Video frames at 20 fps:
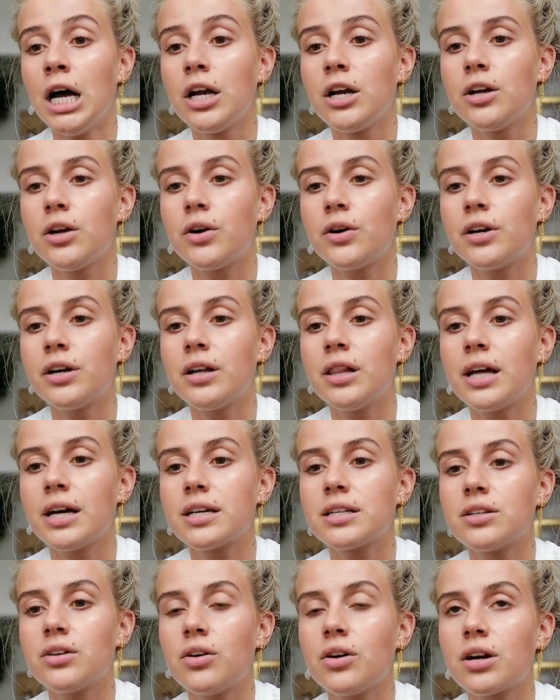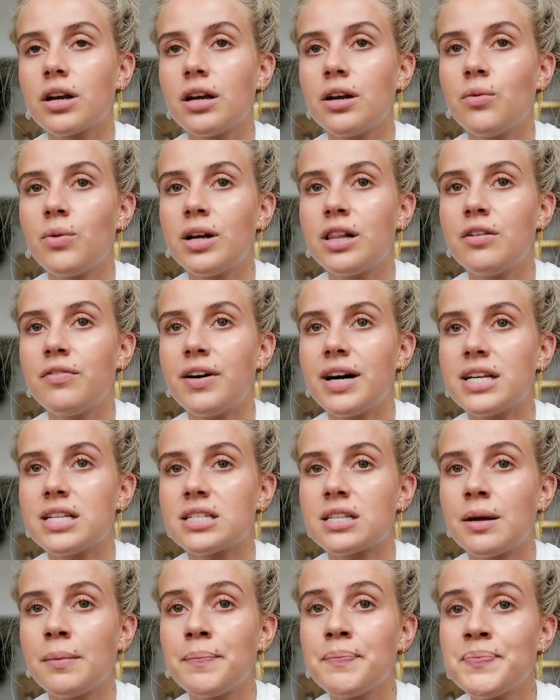you're like talking really
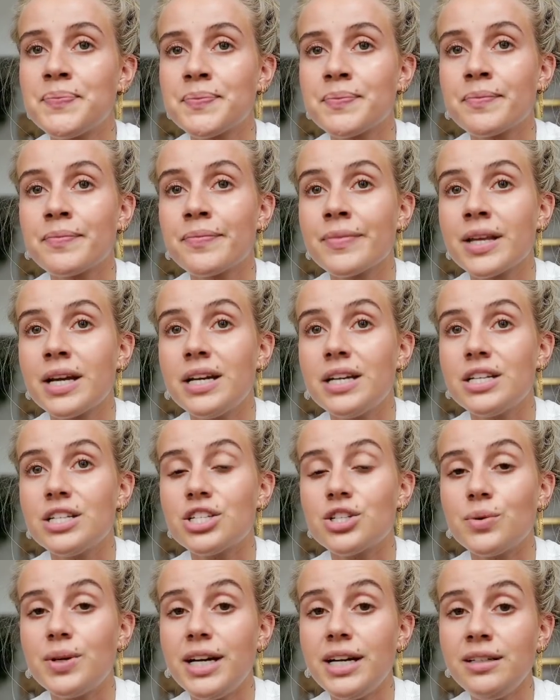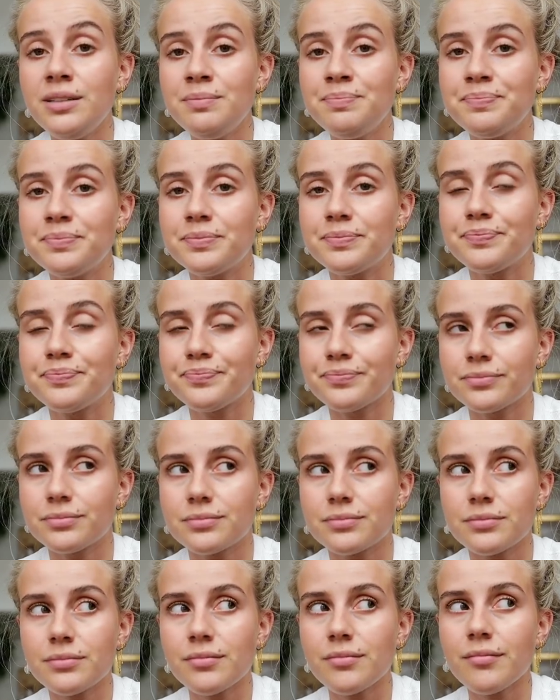fast. So yeah,
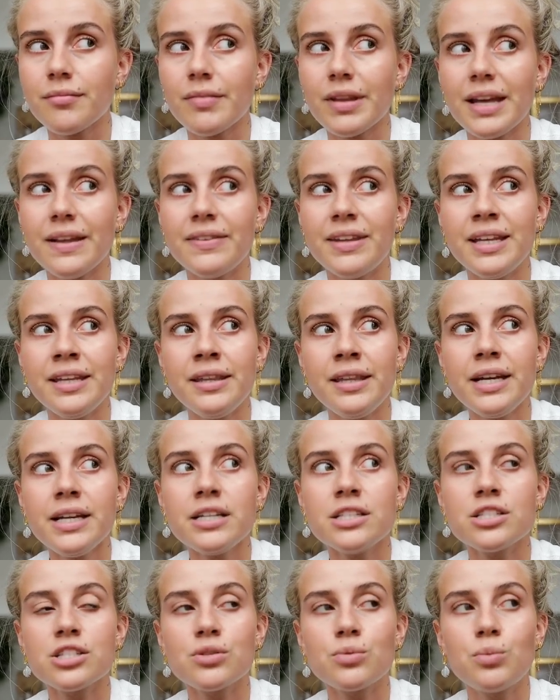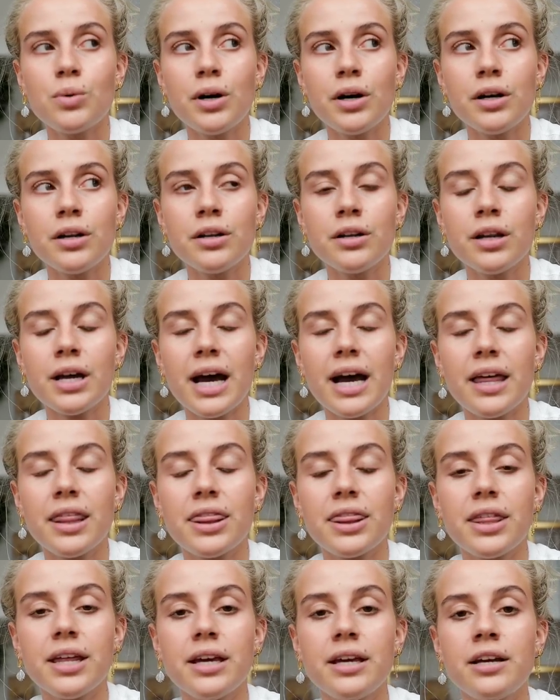the next one I
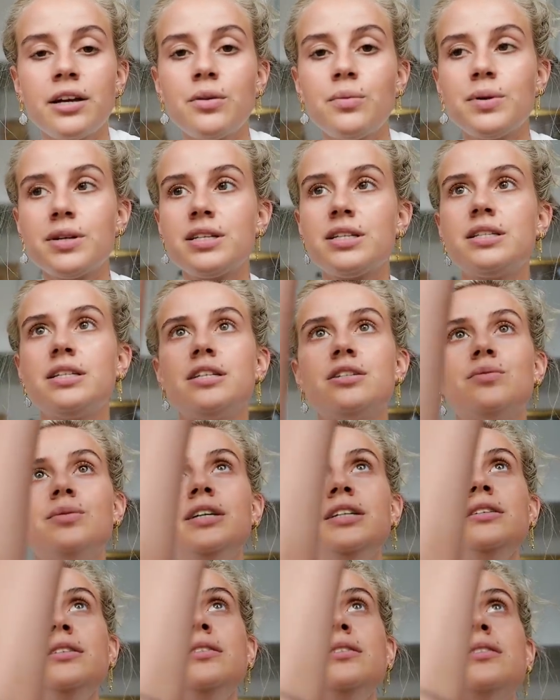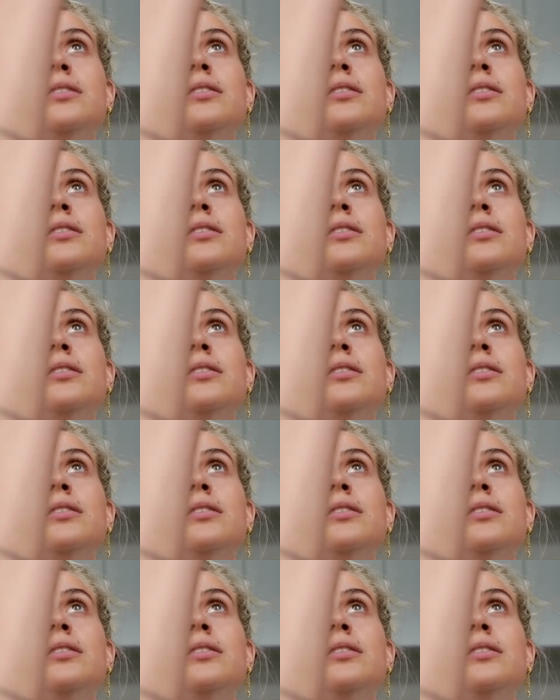think was this one.